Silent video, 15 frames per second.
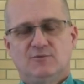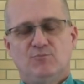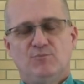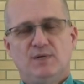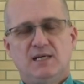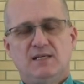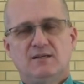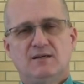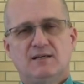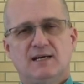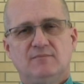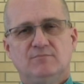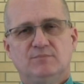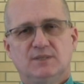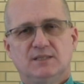Be not
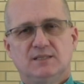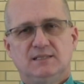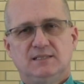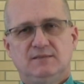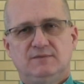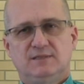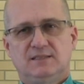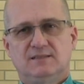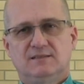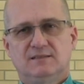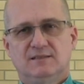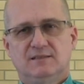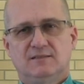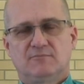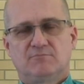unbelieving,
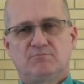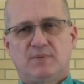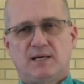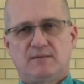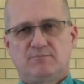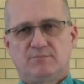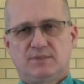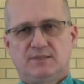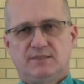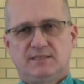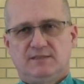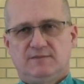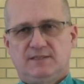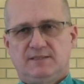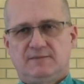but
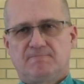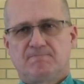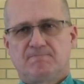believing.